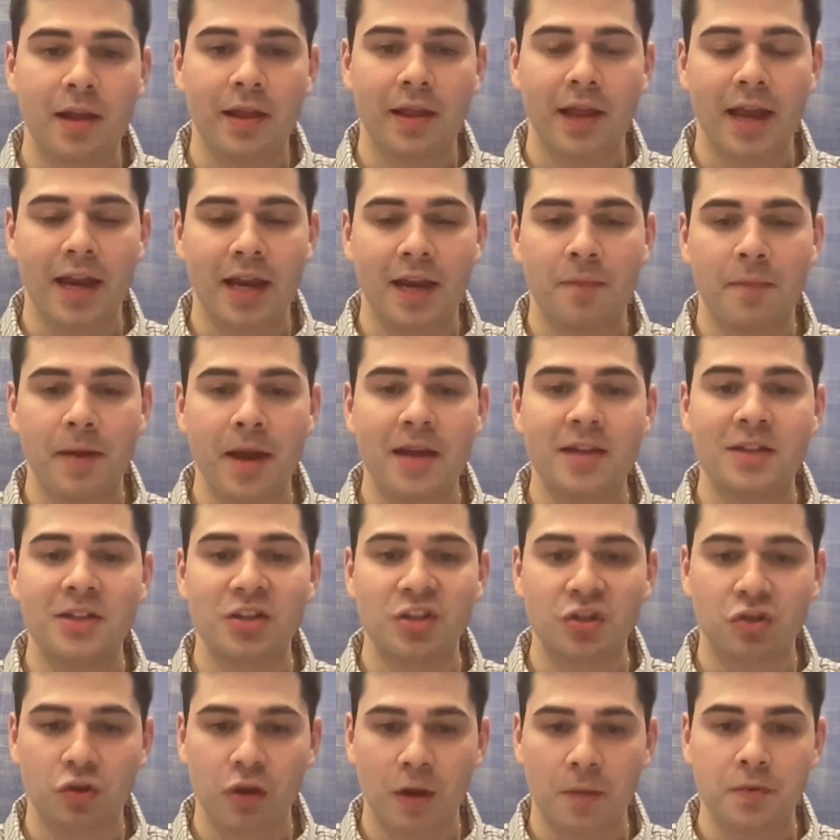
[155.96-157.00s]
landing page
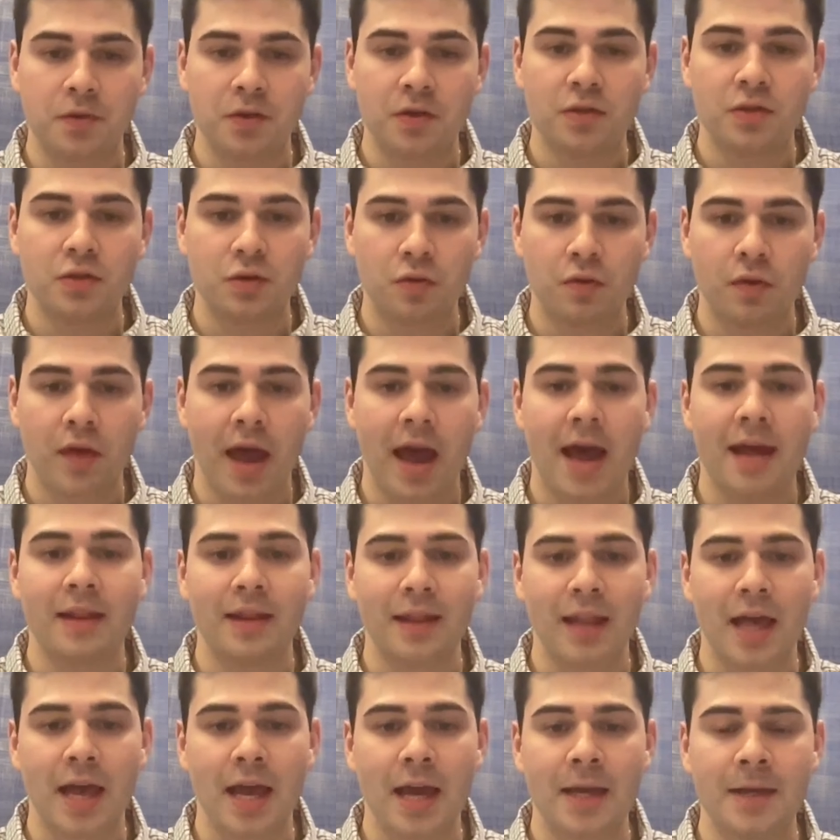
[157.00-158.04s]
description to that
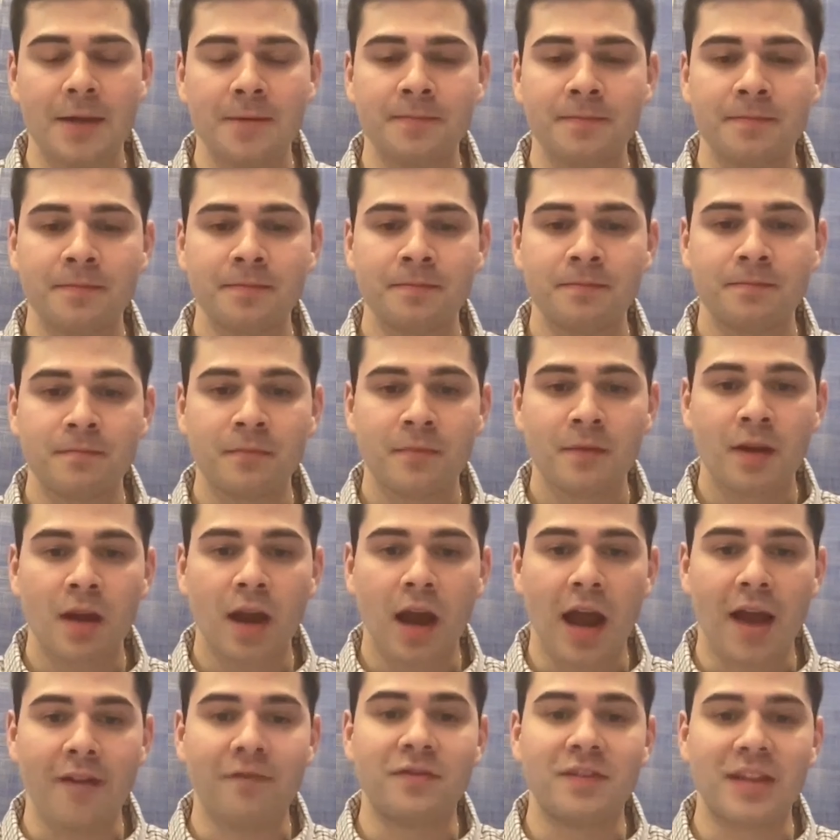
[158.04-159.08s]
line,
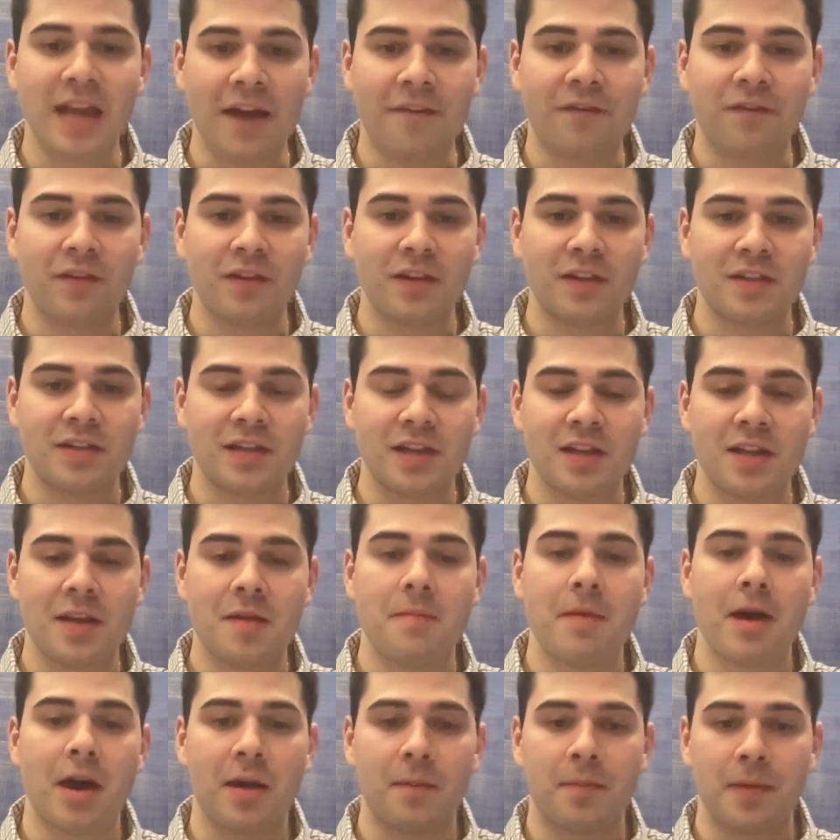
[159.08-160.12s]
I've definitely seen the
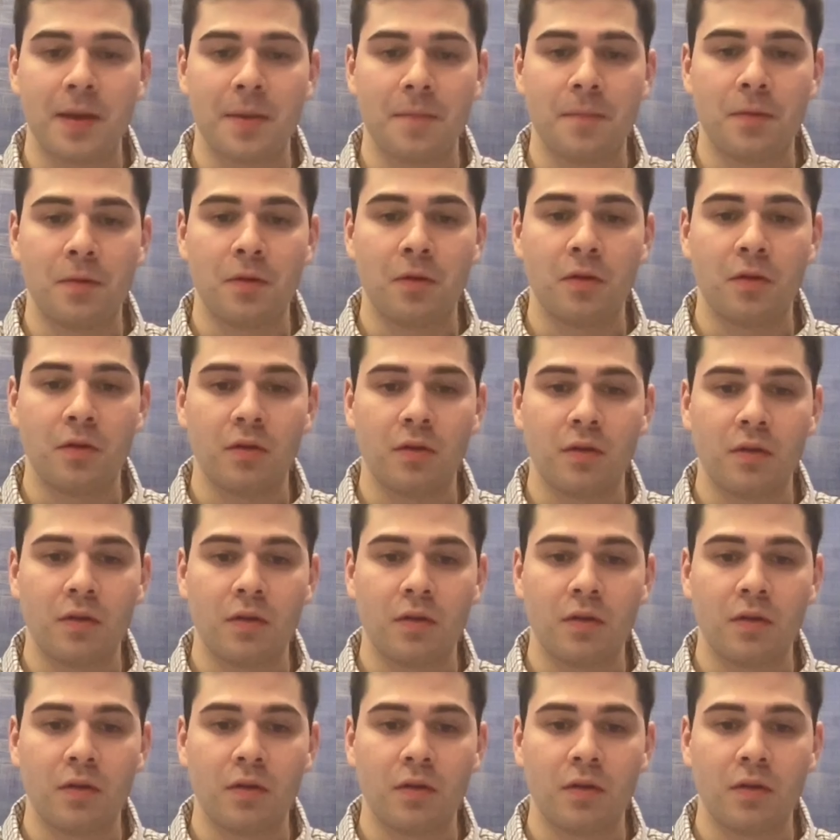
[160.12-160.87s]
amount of people